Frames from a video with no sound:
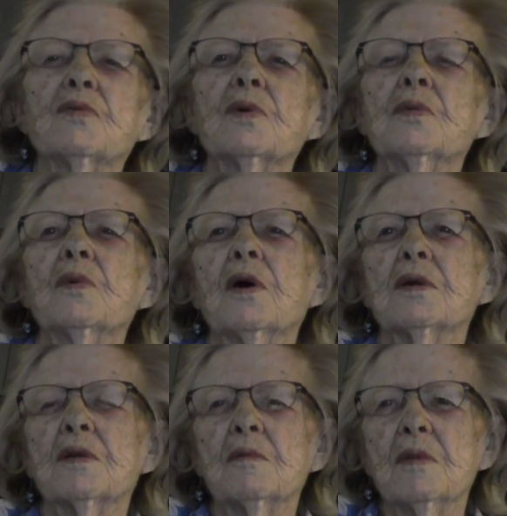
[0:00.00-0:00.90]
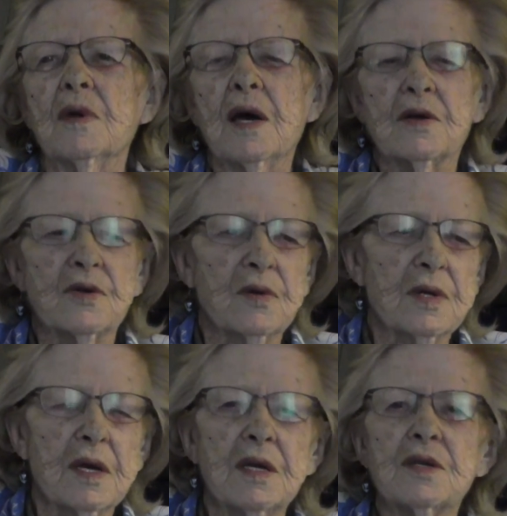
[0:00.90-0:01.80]
If we want the actual
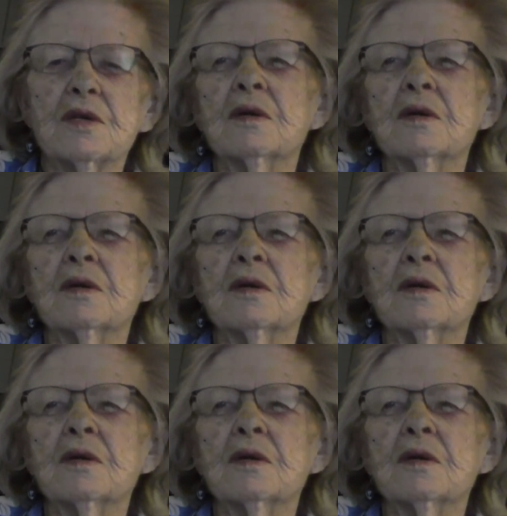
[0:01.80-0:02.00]
dates.